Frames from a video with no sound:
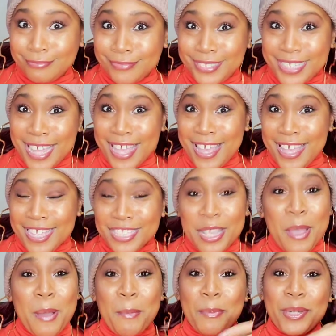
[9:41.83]
Yes,
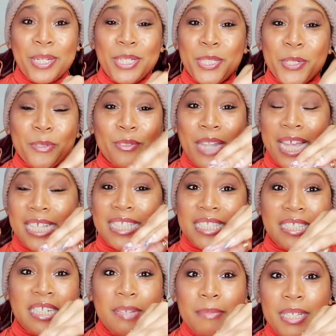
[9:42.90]
put a little like
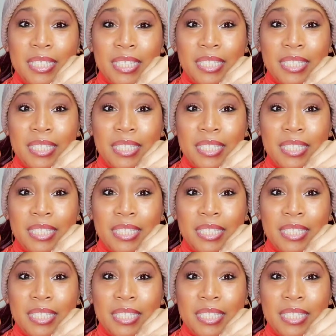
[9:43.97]
cinnamon